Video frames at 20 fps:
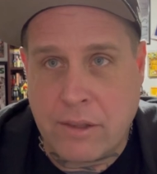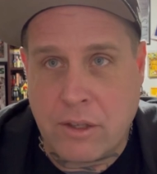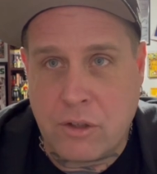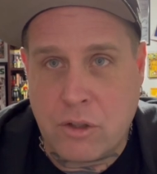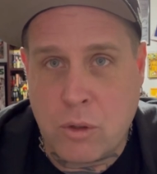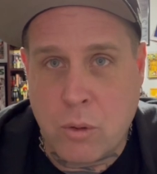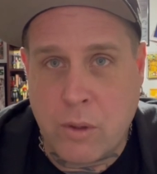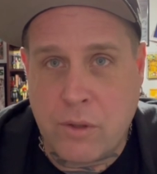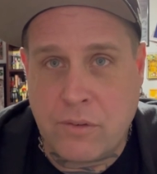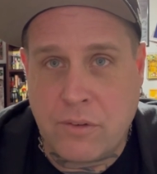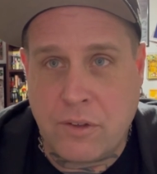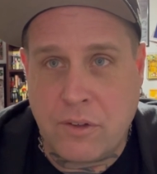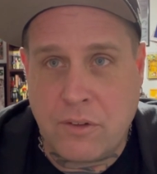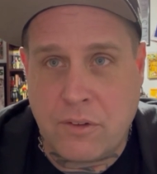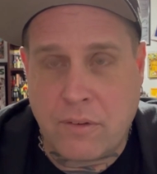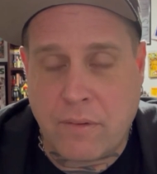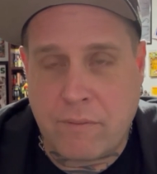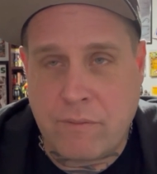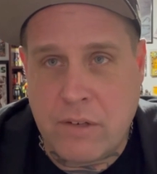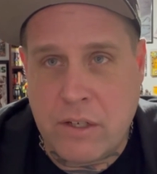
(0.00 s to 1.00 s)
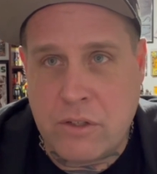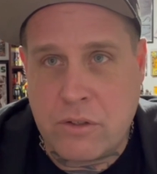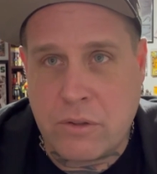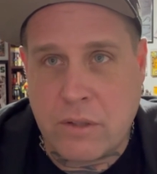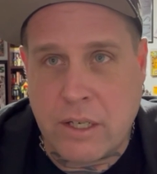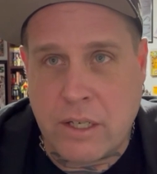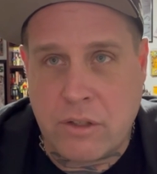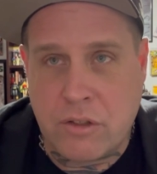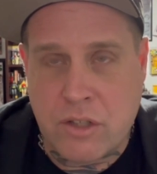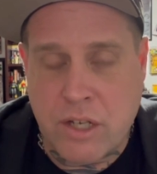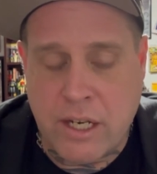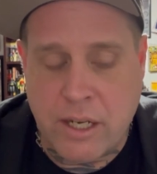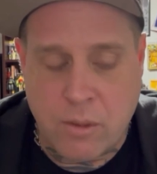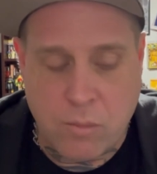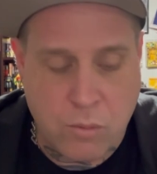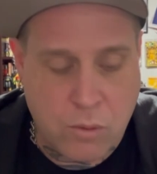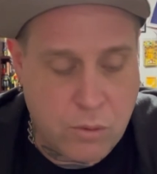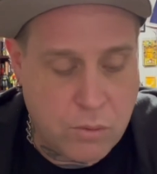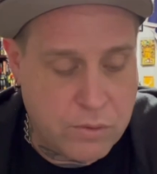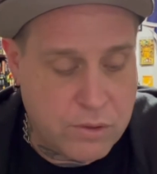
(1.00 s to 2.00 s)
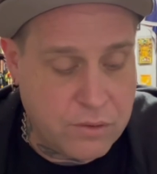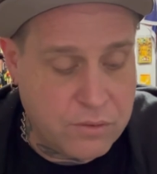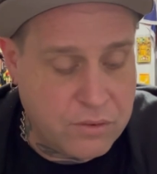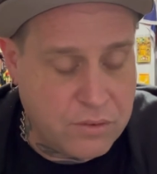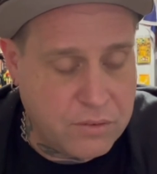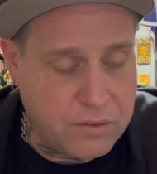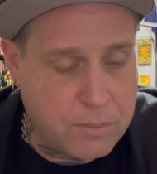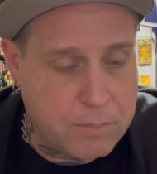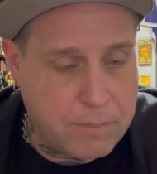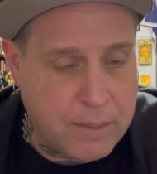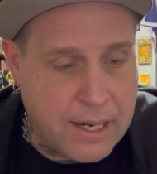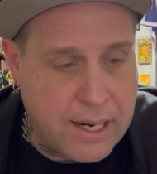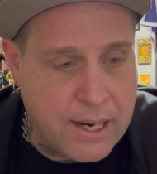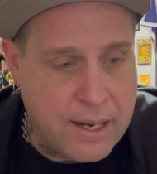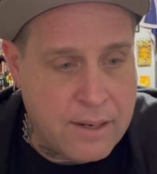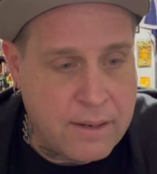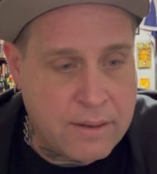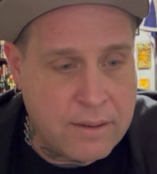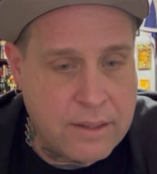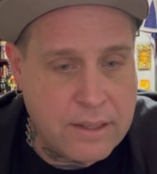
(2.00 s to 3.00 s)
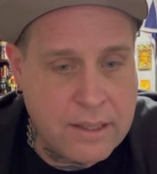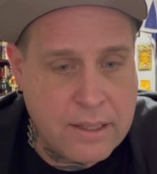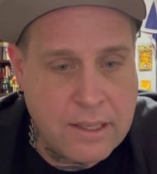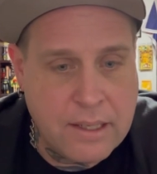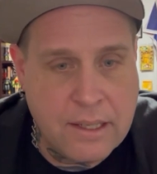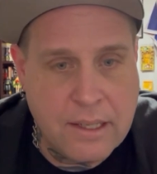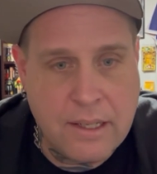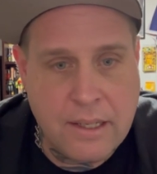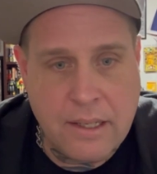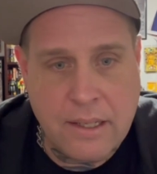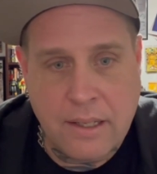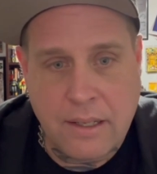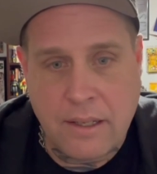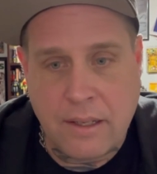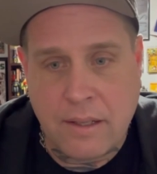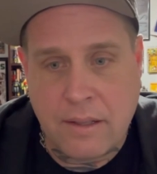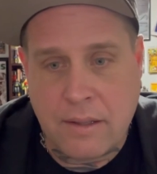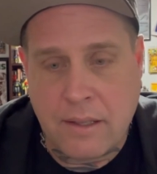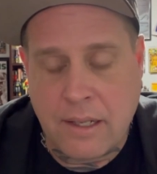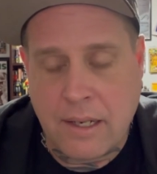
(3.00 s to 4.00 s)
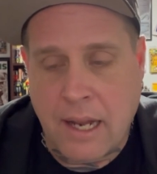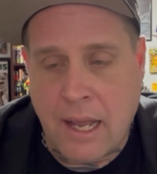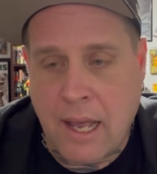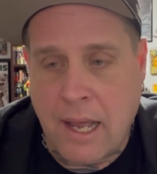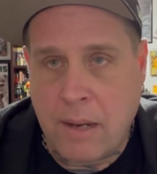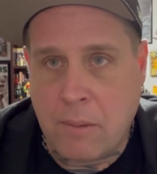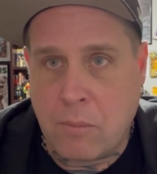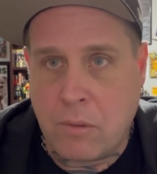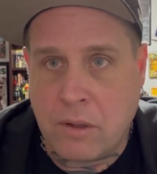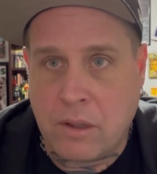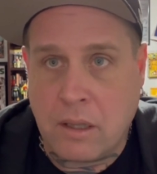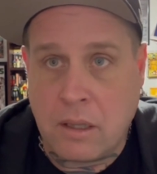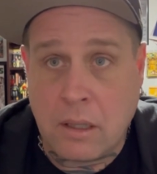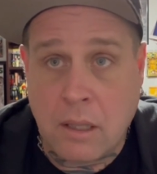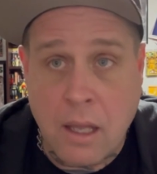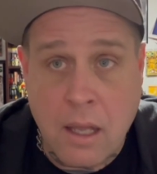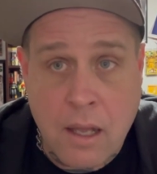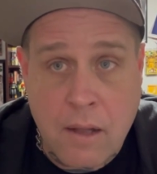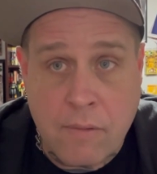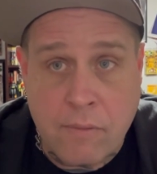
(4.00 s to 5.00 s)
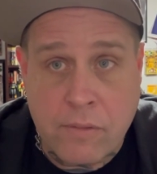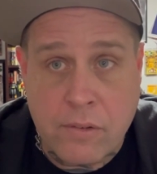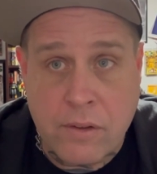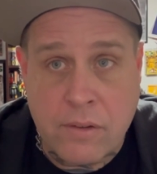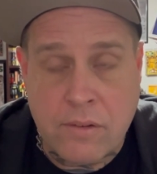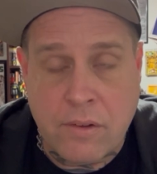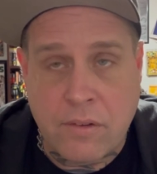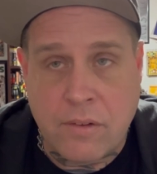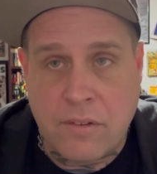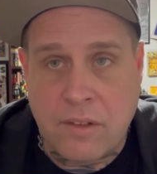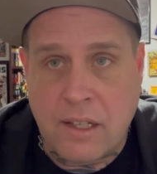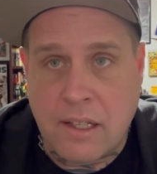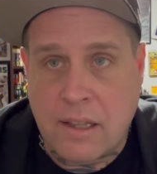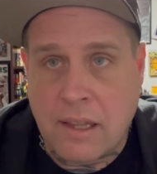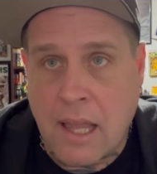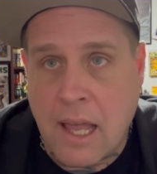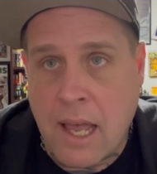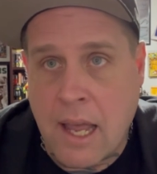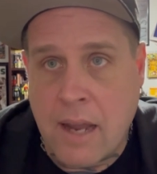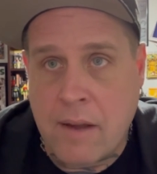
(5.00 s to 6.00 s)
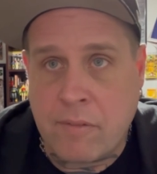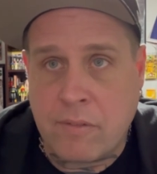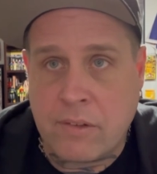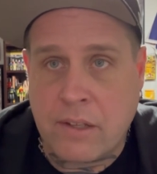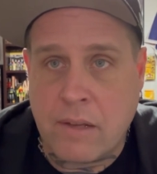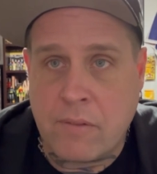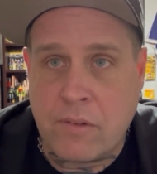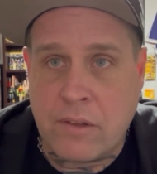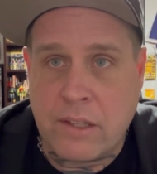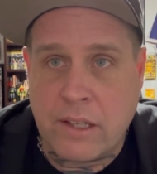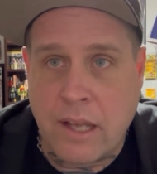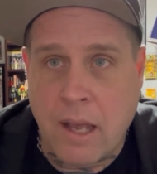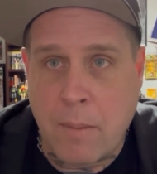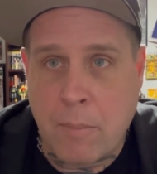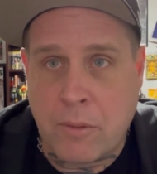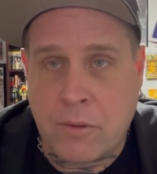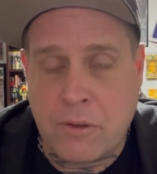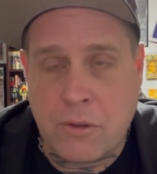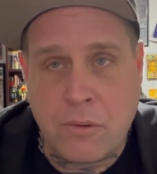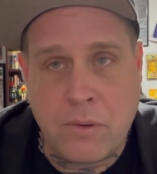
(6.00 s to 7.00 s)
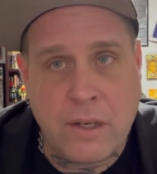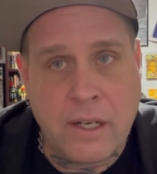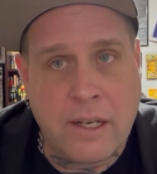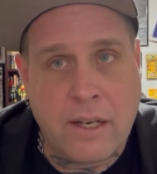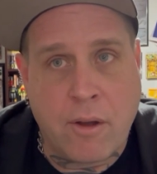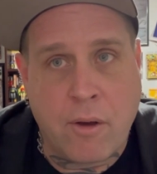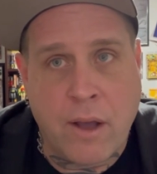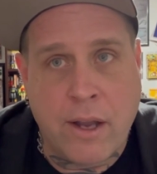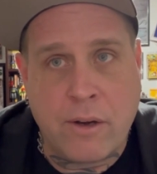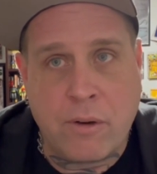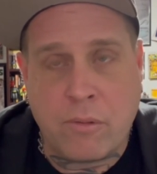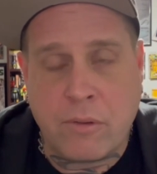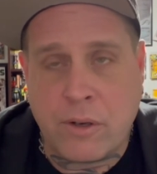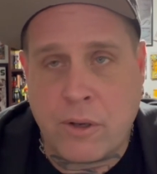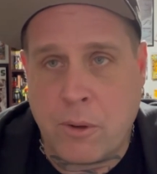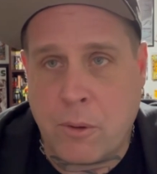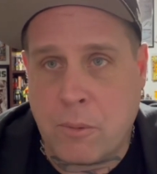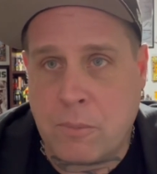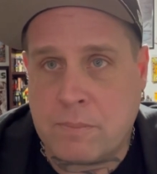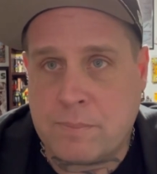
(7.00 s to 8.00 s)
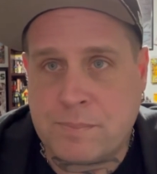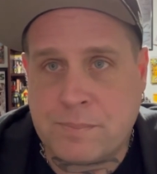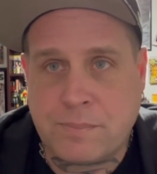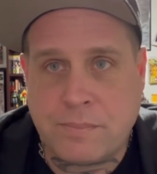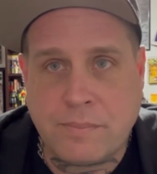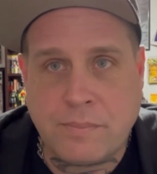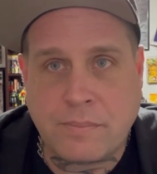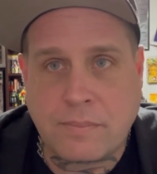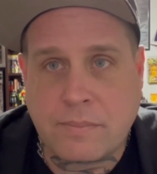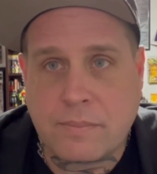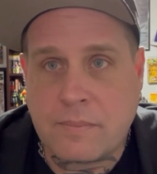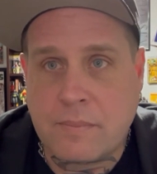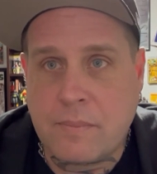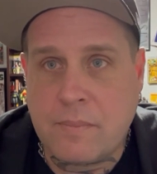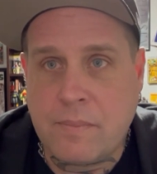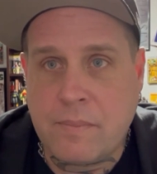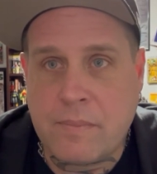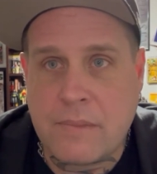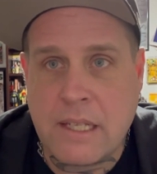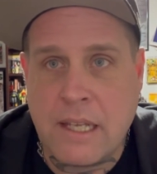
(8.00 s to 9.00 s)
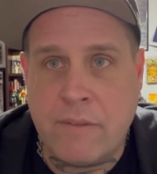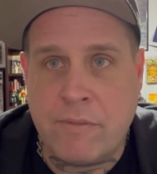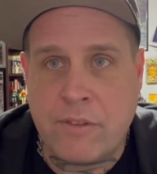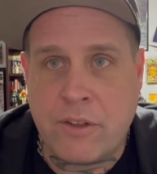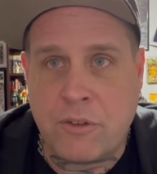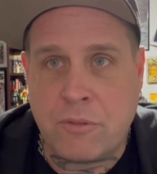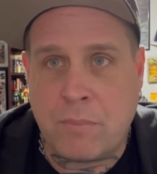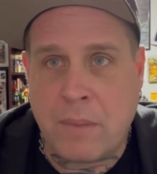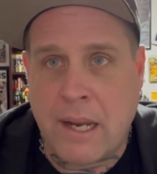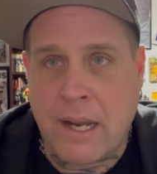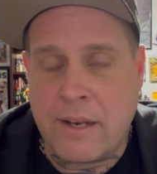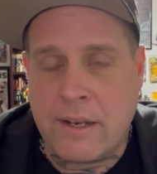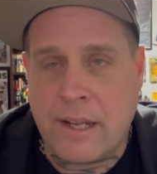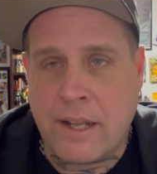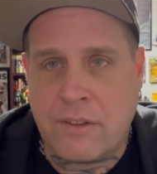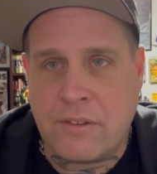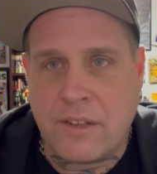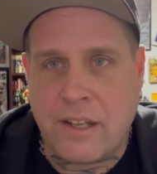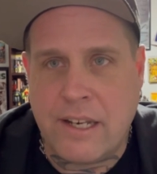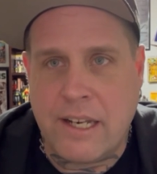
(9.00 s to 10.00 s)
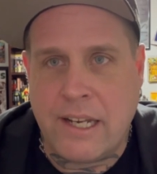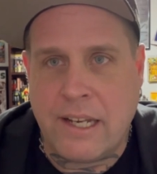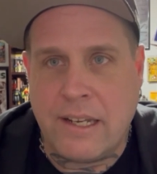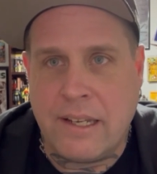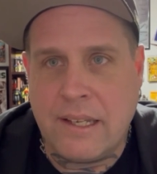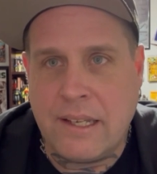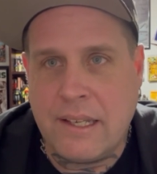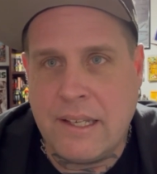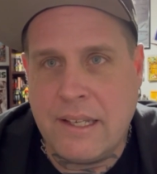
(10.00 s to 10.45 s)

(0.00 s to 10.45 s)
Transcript: Choices featuring Jenny Wu. This is a band that I would love to see live given the opportunity. Now, I don't know if this band has any